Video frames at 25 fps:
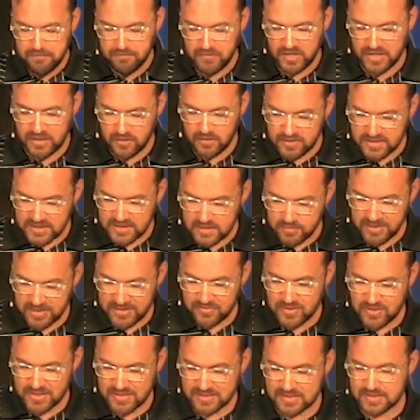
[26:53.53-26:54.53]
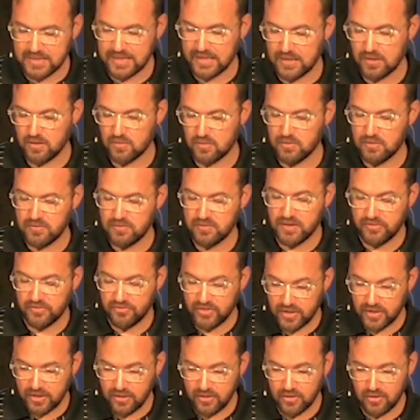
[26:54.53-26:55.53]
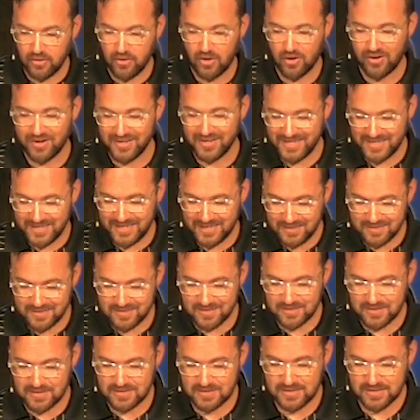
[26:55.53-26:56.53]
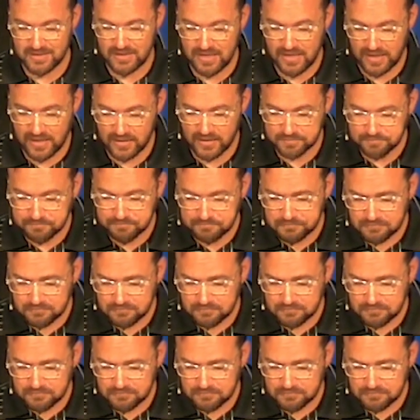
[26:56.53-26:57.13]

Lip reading: I don't need to beat this down, that there are needs today.